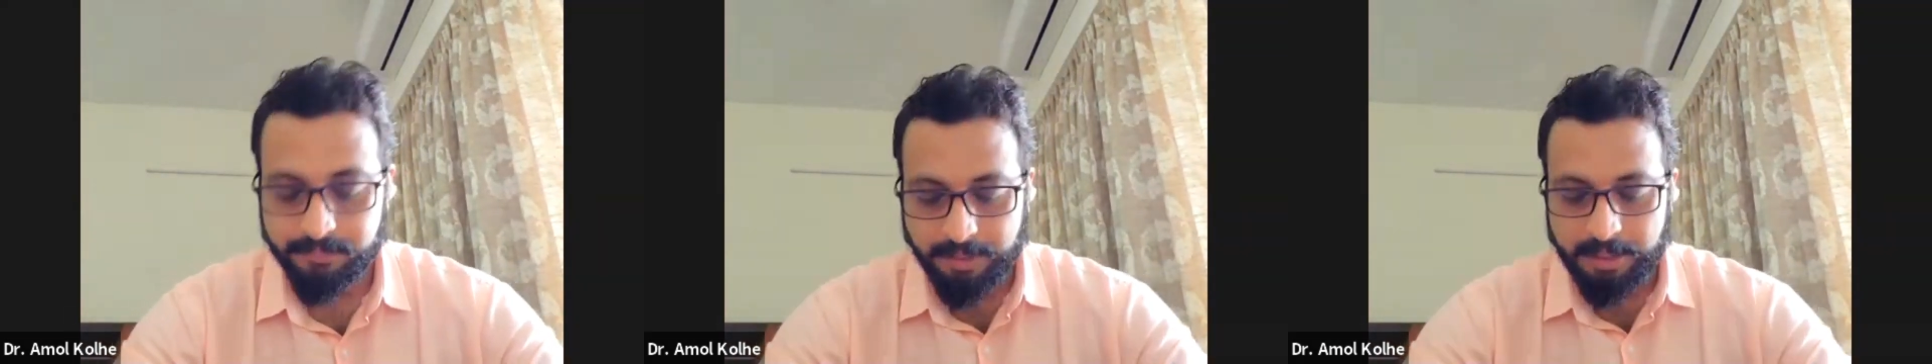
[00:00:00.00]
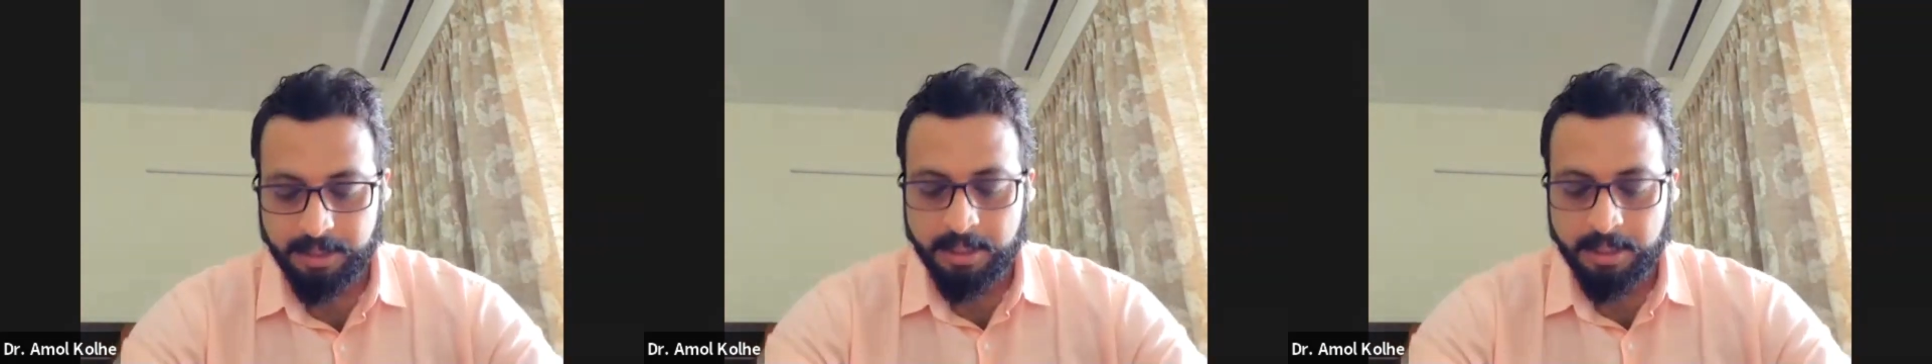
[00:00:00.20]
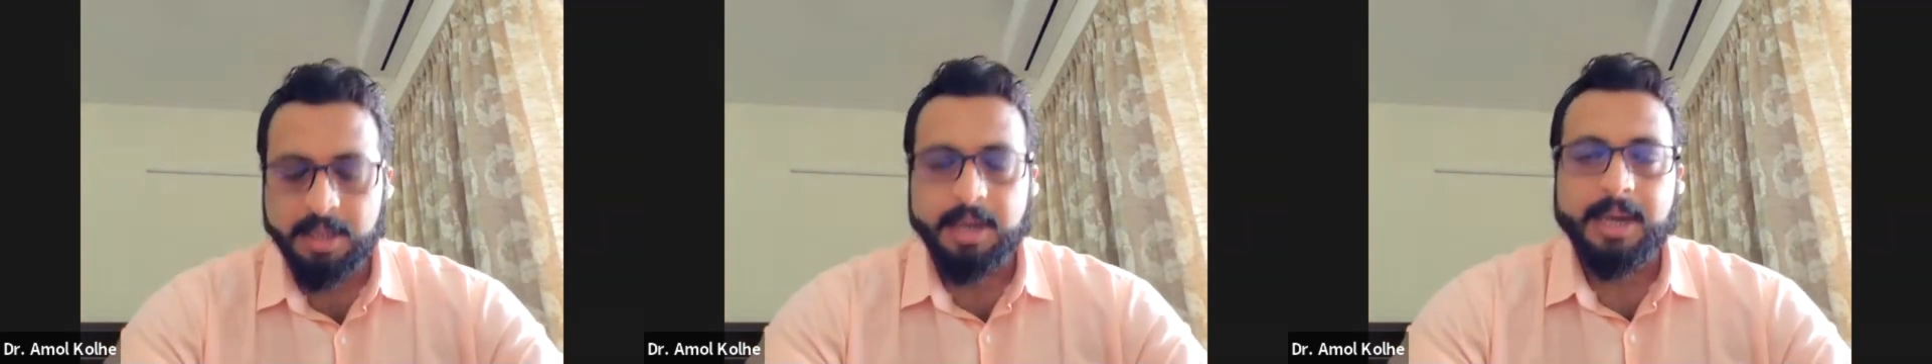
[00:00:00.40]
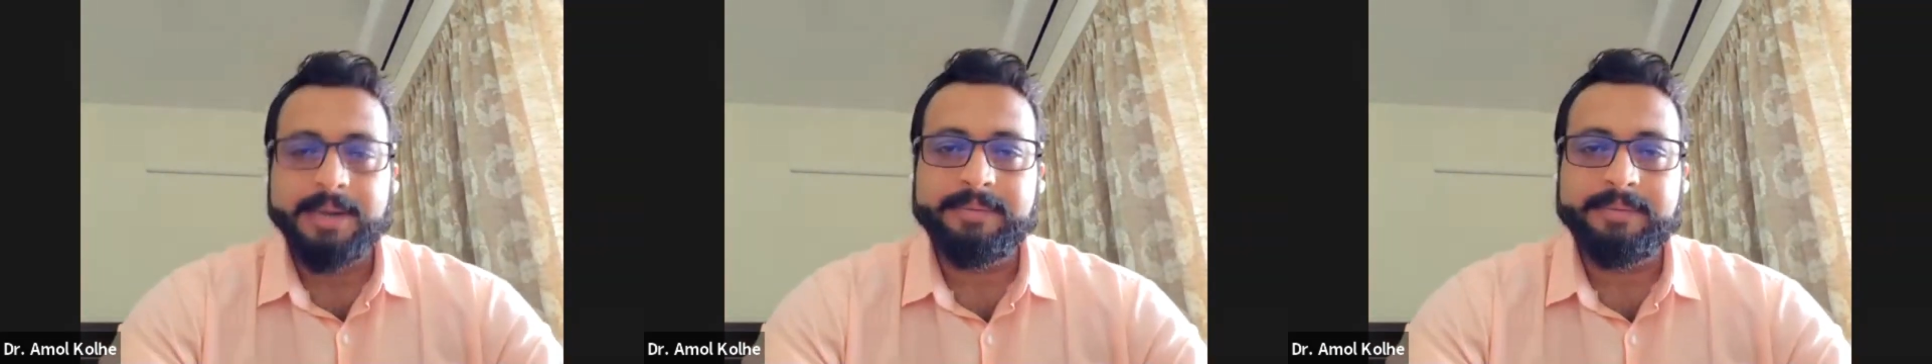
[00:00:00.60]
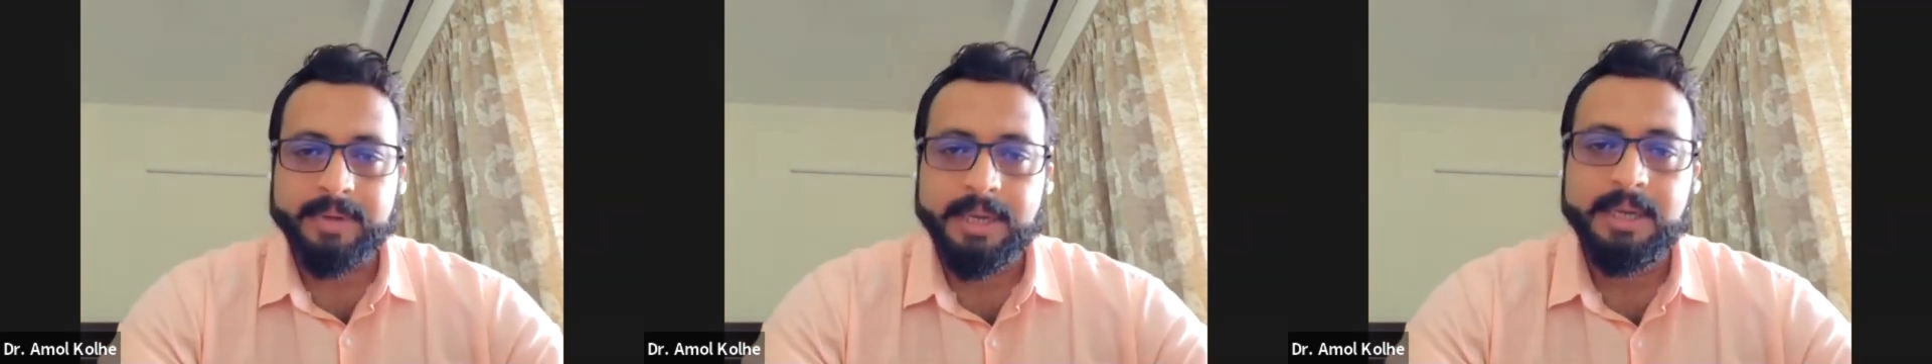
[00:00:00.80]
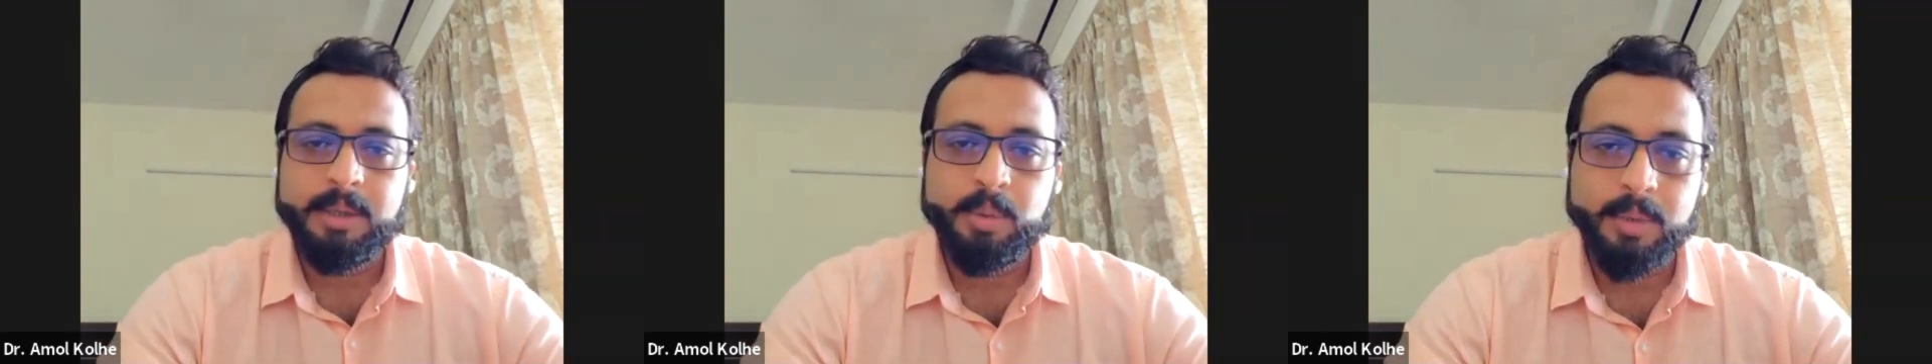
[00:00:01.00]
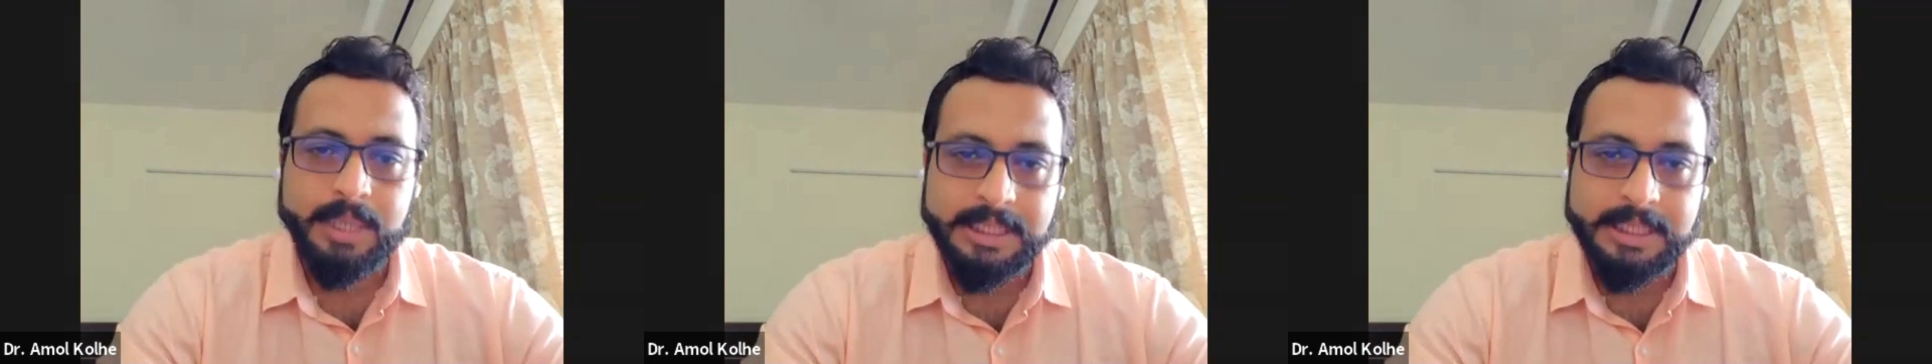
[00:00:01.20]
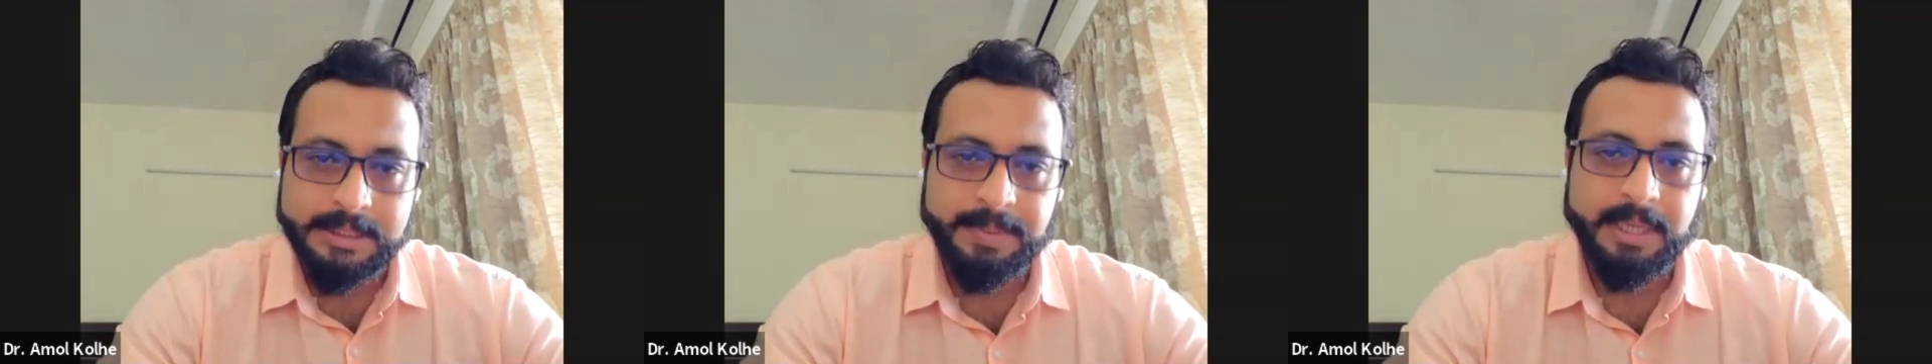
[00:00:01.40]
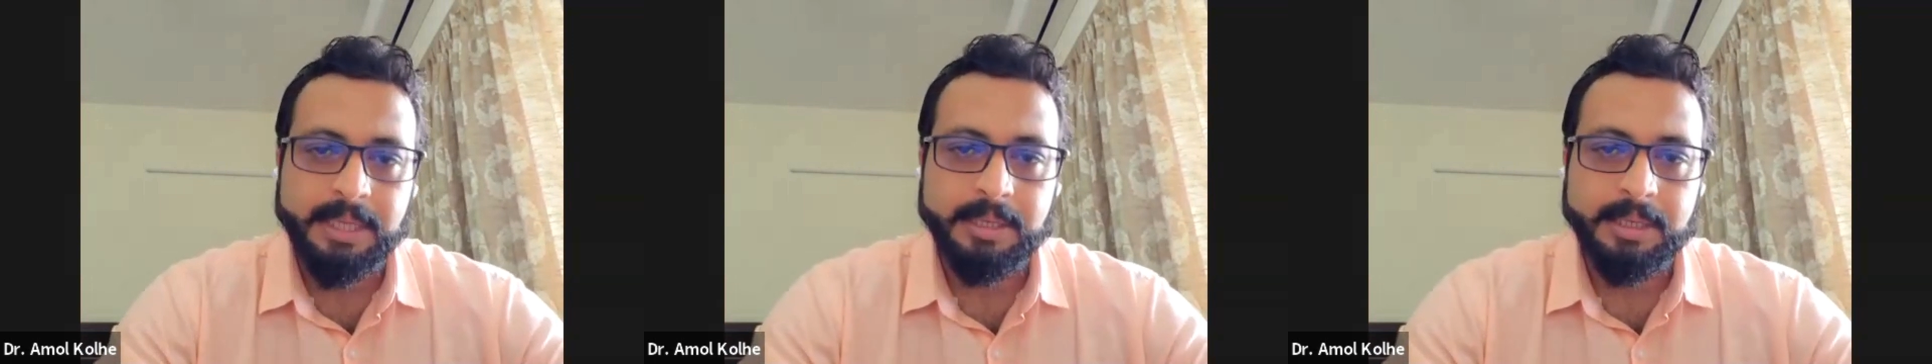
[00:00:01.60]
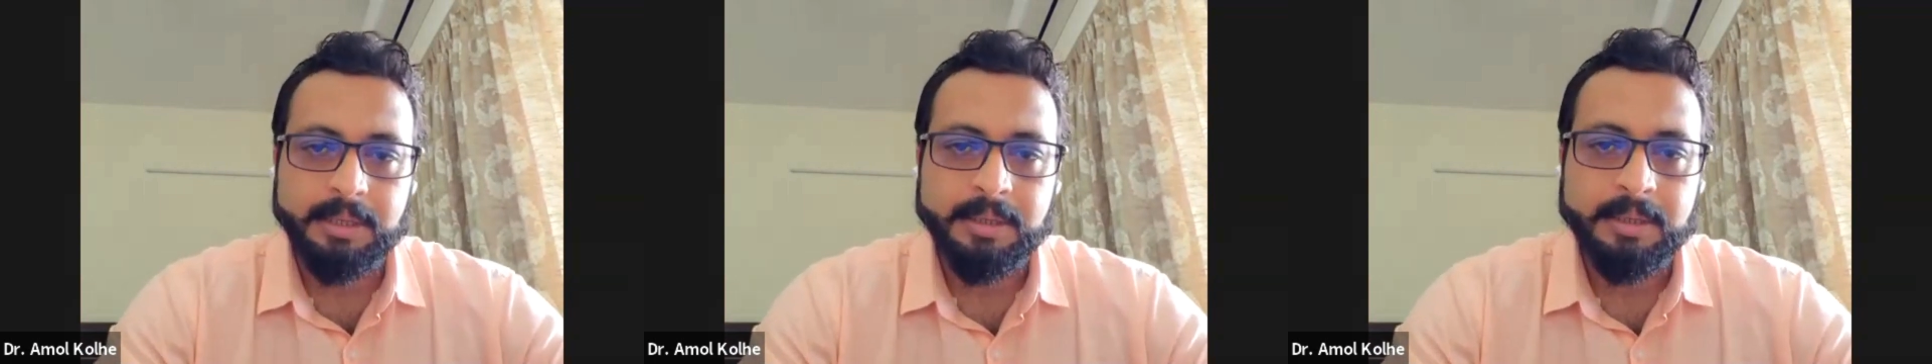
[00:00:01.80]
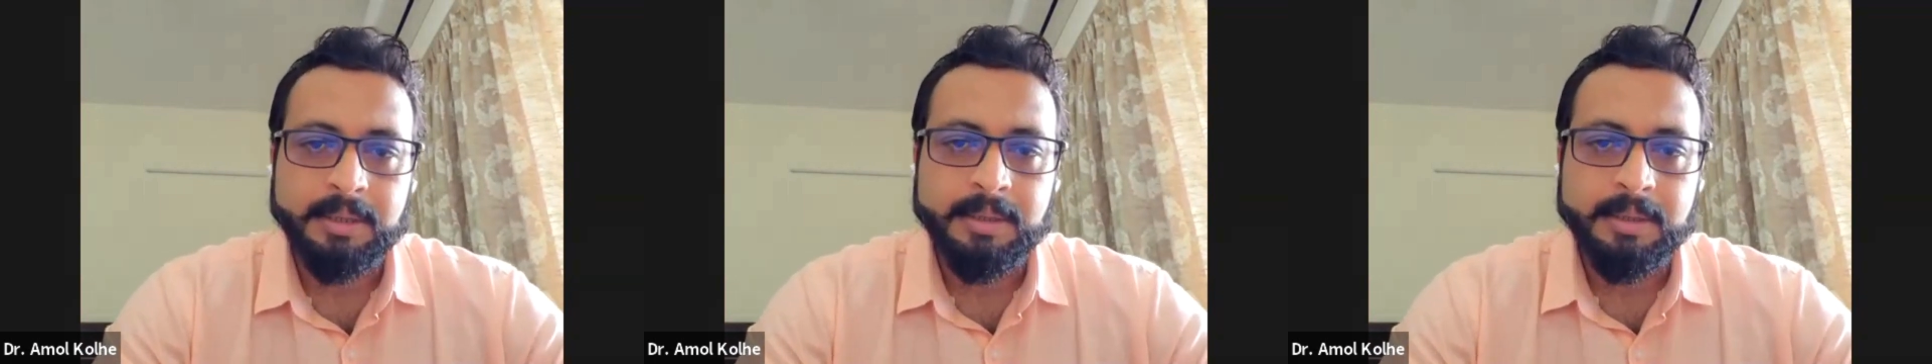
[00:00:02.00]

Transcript: where I tried to explain